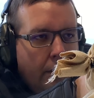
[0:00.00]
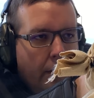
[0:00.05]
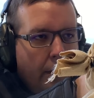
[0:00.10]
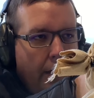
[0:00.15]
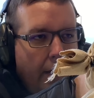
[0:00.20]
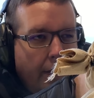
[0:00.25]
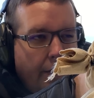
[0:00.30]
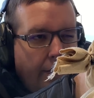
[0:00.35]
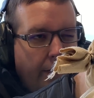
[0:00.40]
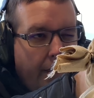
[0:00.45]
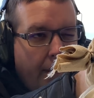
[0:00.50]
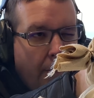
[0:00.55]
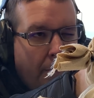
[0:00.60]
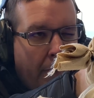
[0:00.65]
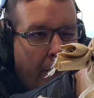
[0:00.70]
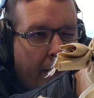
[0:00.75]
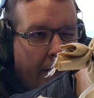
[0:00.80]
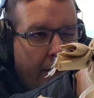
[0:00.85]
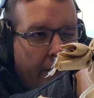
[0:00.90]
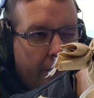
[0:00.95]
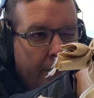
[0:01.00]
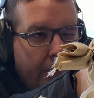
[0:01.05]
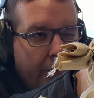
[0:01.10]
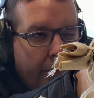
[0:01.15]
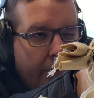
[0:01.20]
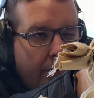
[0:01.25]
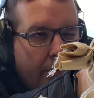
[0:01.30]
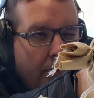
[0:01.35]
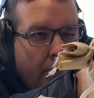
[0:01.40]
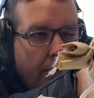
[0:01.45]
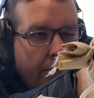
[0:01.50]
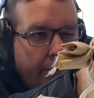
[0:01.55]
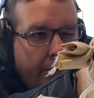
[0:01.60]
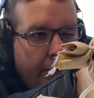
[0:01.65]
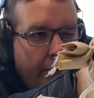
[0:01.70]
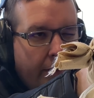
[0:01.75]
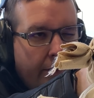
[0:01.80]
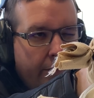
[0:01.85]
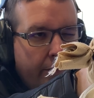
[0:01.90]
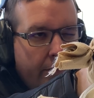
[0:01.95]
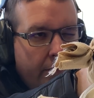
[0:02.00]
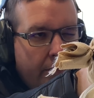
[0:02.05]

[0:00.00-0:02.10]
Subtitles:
I take it back. I think it's close enough.